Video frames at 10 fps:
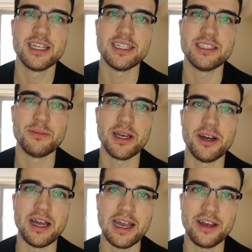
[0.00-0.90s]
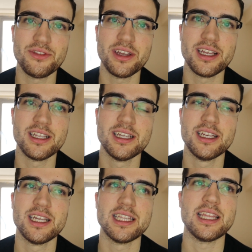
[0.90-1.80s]
It's about having
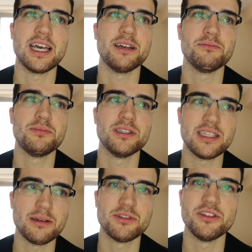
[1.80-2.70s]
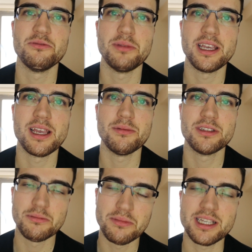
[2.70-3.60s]
that perception of being able
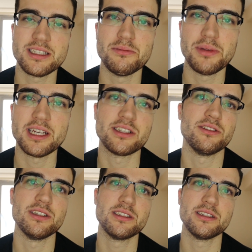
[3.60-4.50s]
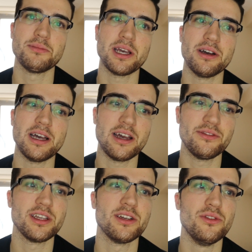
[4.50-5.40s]
to mix to picture. It's about
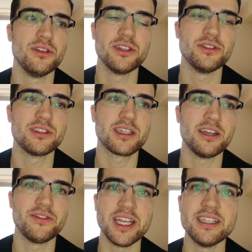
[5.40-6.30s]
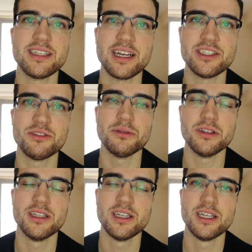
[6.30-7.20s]
having all those kind of
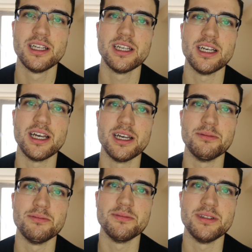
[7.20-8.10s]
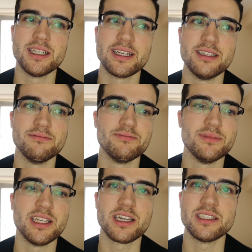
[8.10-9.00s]
intangible um, little
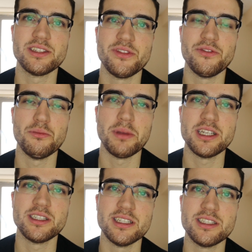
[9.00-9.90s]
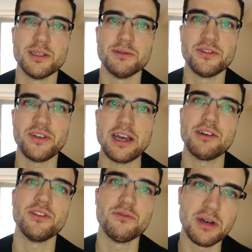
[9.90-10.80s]
nuggets of information in terms of how
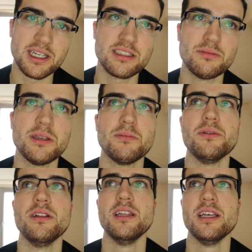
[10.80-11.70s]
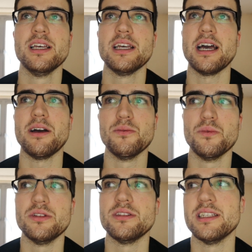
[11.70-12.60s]
you've mic'd people, ha-
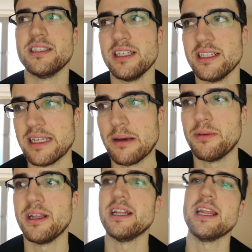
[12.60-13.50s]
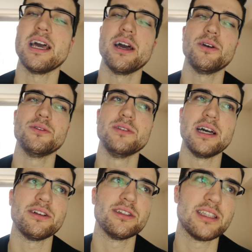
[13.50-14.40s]
what the scene is happening now,
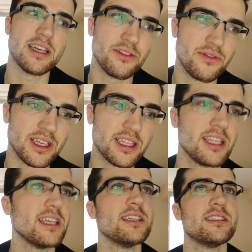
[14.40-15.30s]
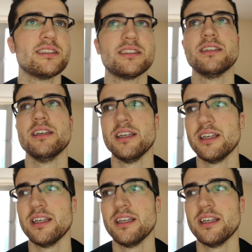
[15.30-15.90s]
how does that affect this,